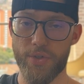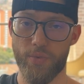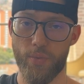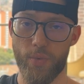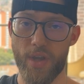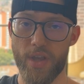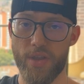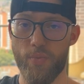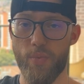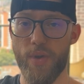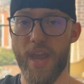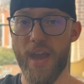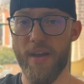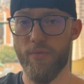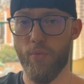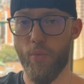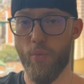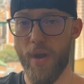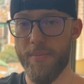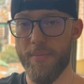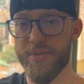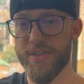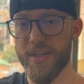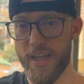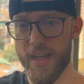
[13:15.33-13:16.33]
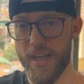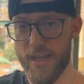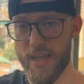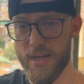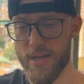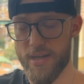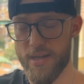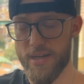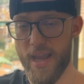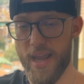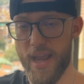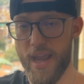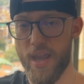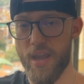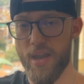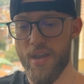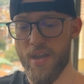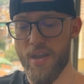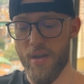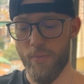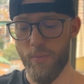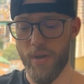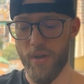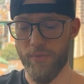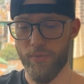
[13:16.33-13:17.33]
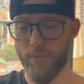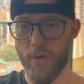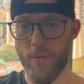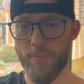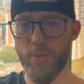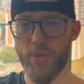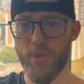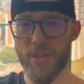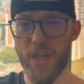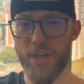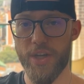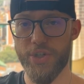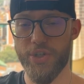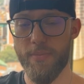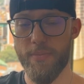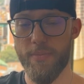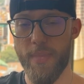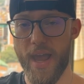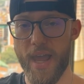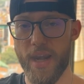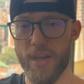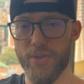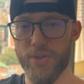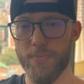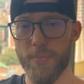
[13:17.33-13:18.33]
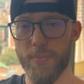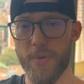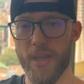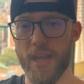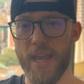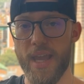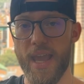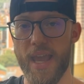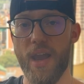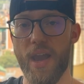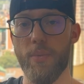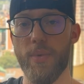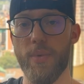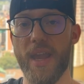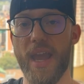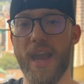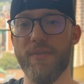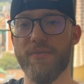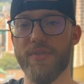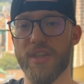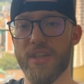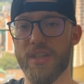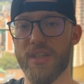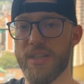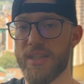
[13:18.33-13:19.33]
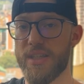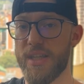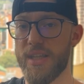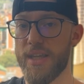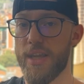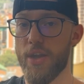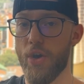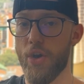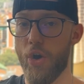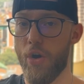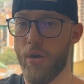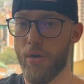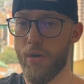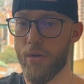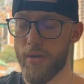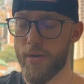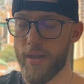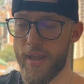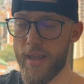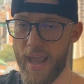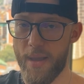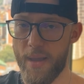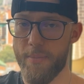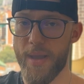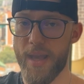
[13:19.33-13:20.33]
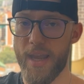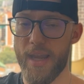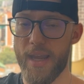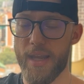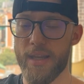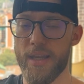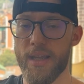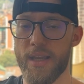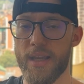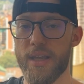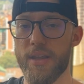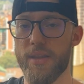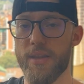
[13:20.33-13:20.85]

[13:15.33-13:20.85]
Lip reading: with. We have website in a day, we have reputation management, and we have the DR campaign.